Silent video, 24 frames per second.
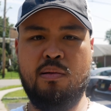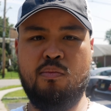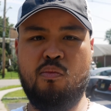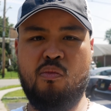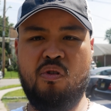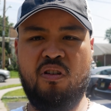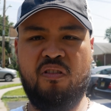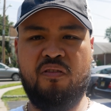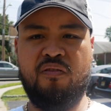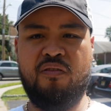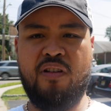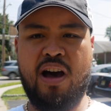
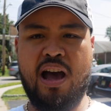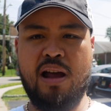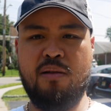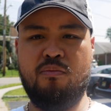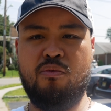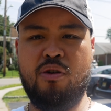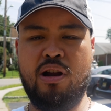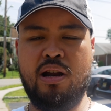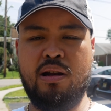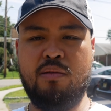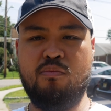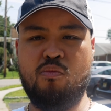more
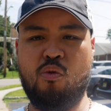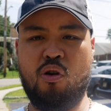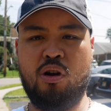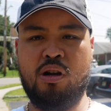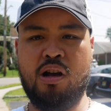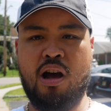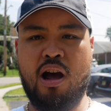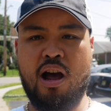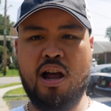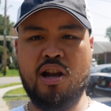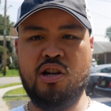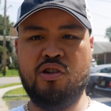vibrant, more
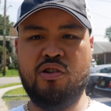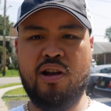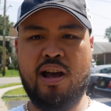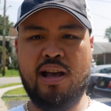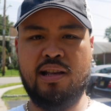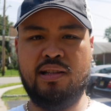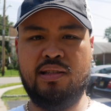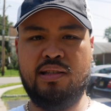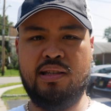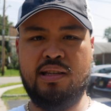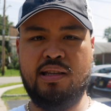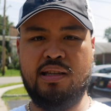
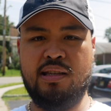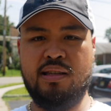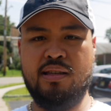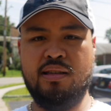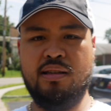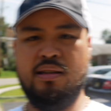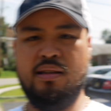contrasty,